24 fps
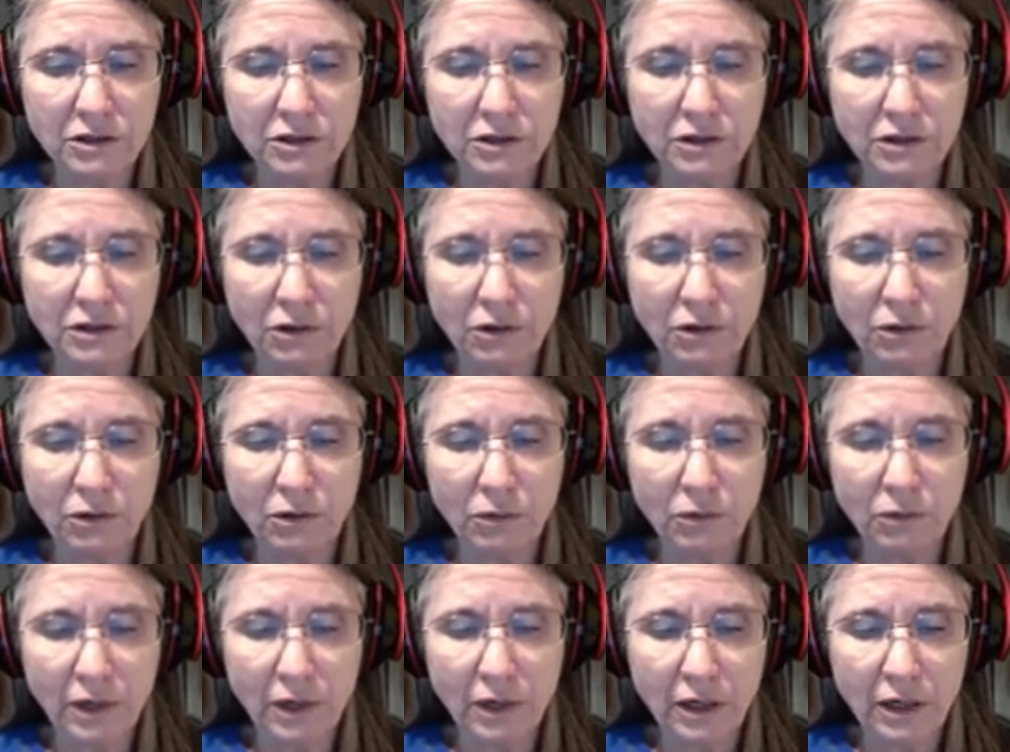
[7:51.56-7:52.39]

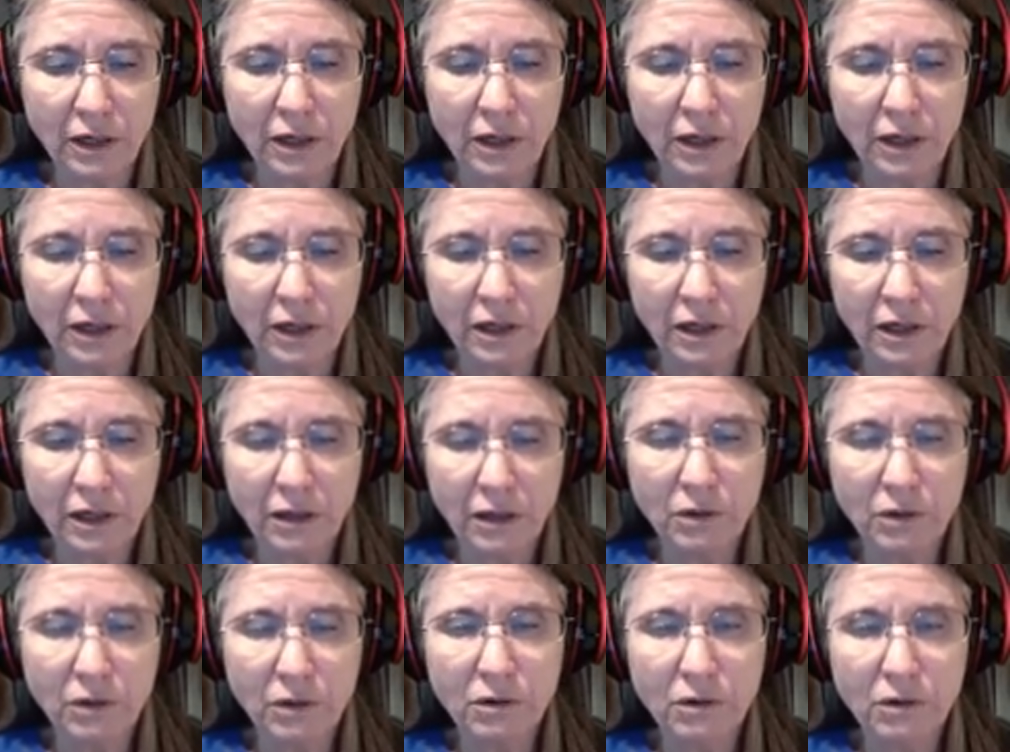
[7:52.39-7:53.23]
So
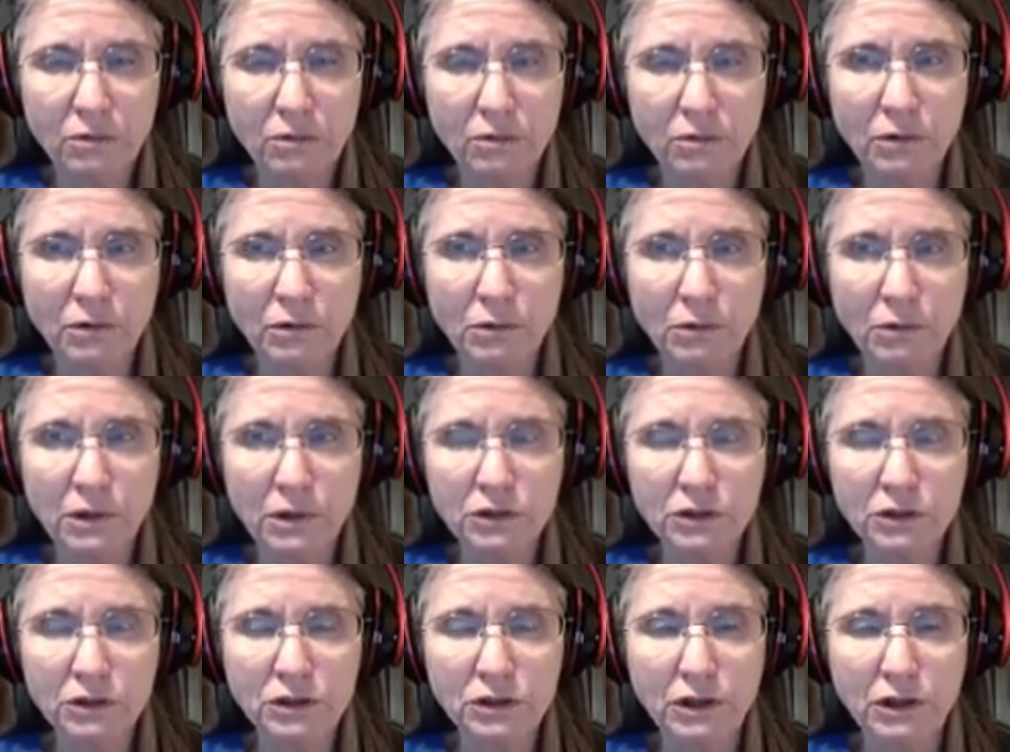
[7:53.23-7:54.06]
we
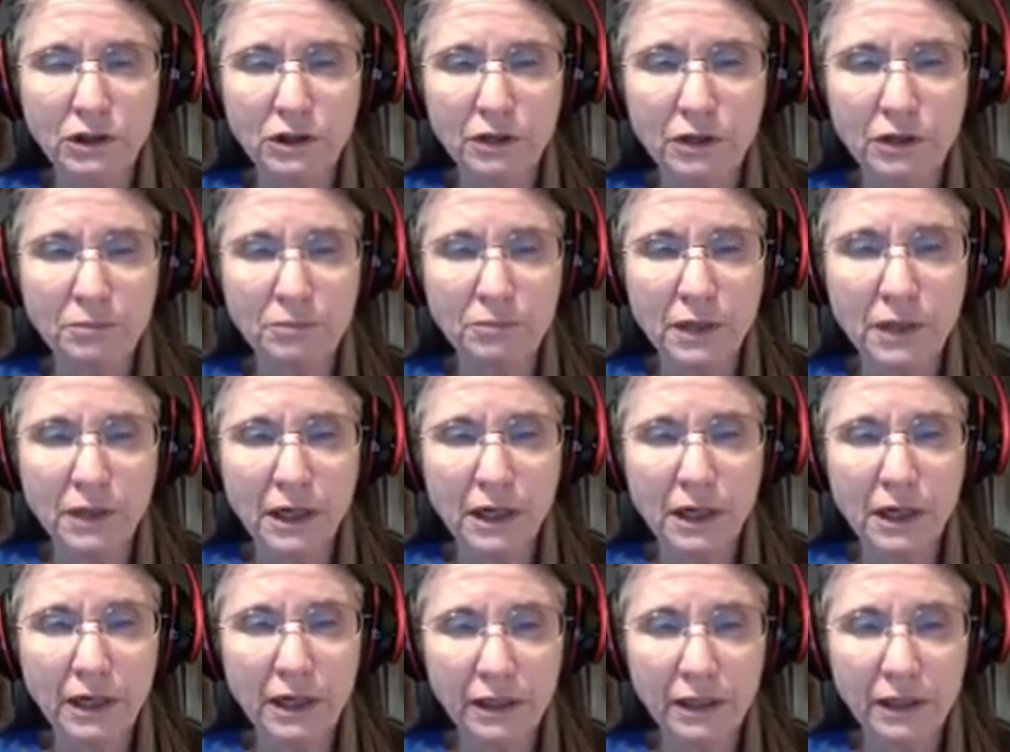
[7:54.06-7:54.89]
will start
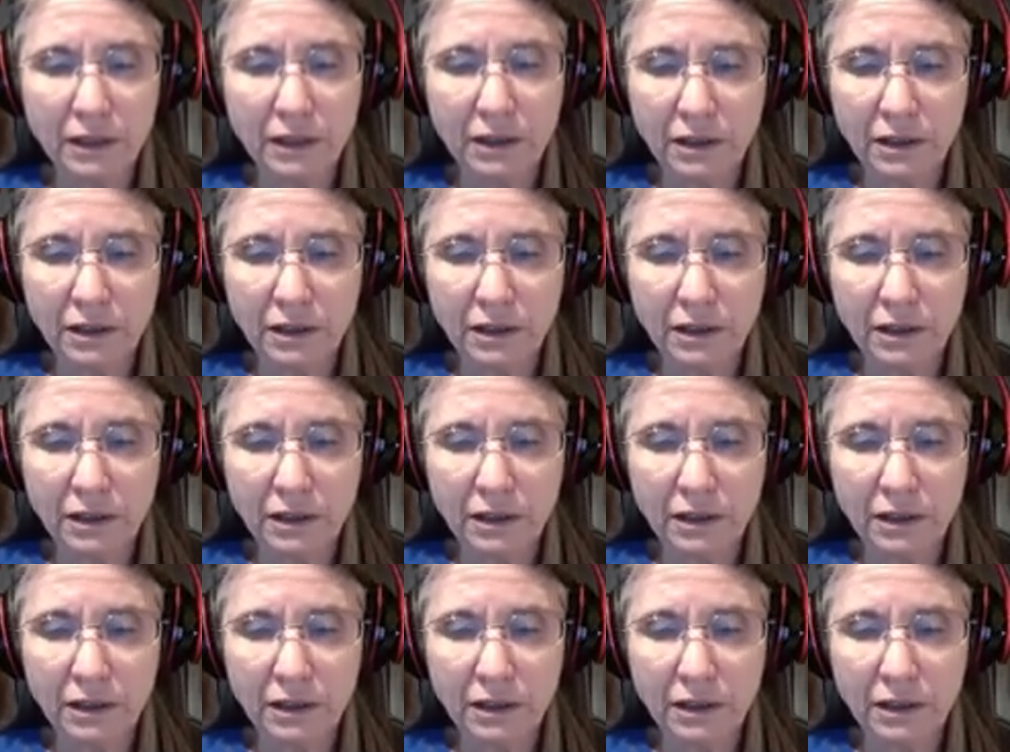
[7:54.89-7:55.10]
by